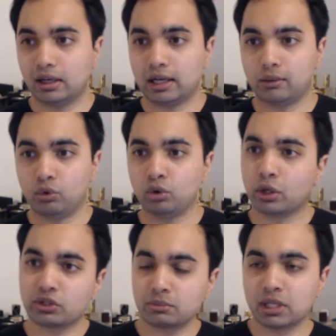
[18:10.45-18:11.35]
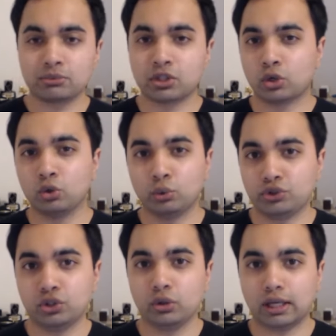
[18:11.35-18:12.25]
Although sometimes I don't
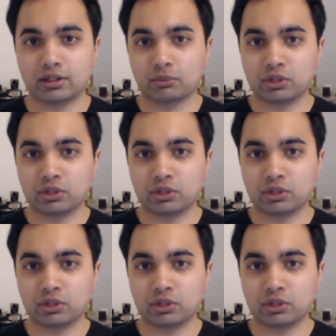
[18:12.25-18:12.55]
always do that.